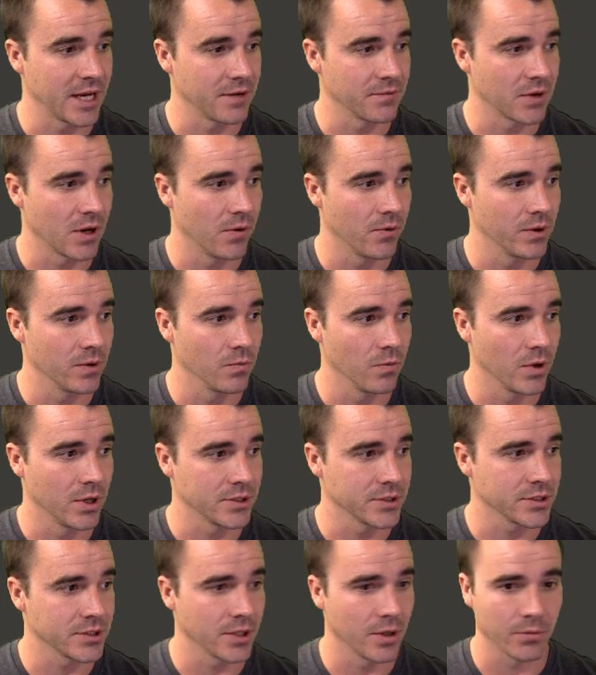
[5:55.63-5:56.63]
I have going at
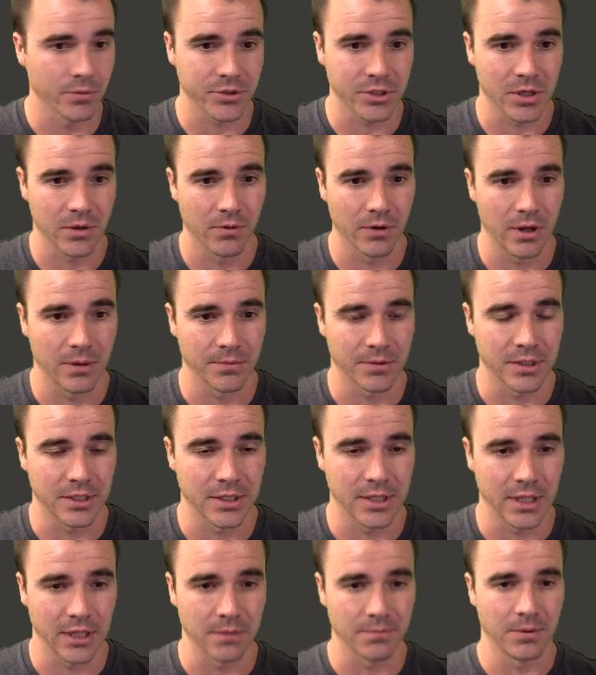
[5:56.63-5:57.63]
once. So what's going on with the
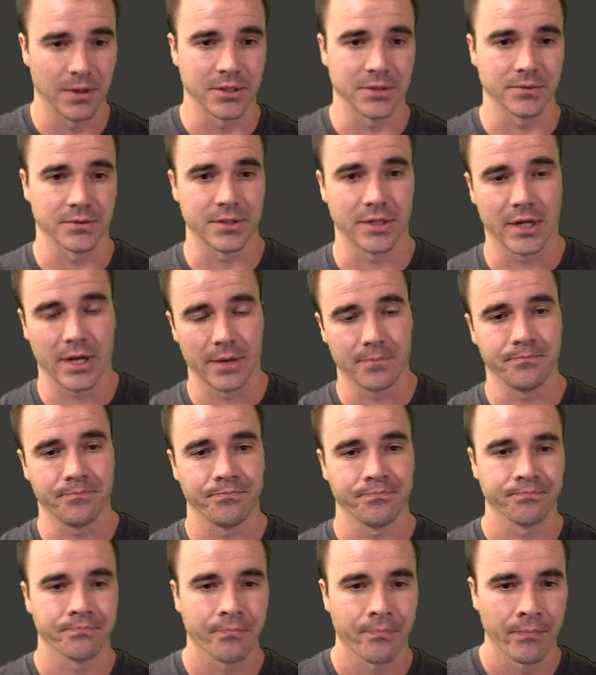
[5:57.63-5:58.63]
daily puzzle today?
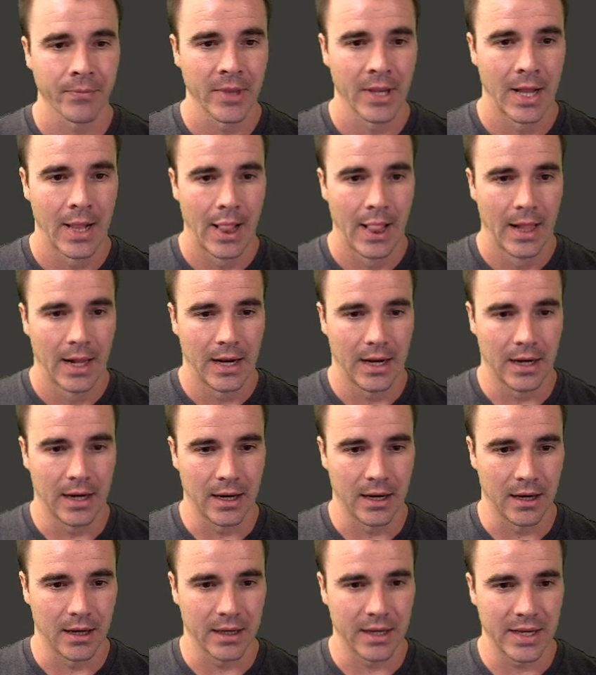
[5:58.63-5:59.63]

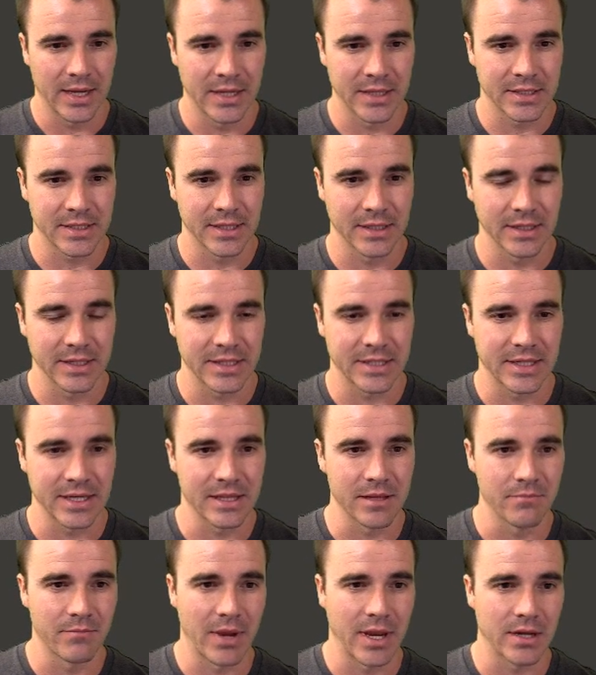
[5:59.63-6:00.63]
Instantly see
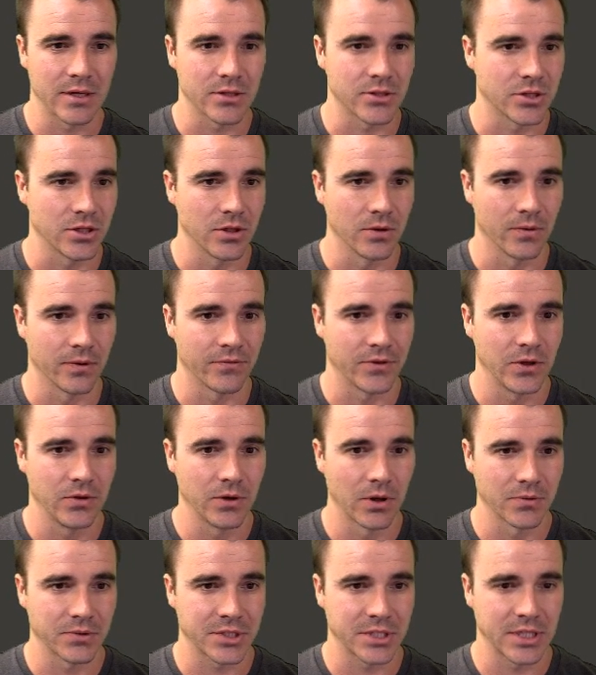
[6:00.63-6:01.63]
the mate in 2. If you
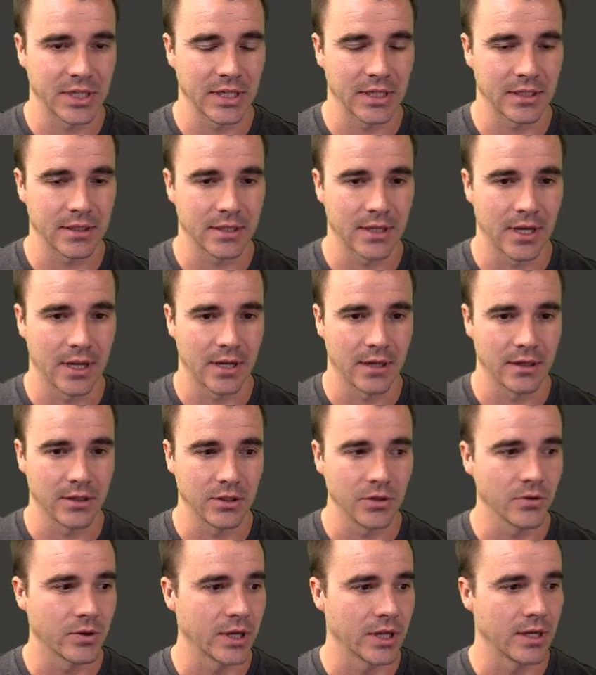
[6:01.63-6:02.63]
don't see it, then you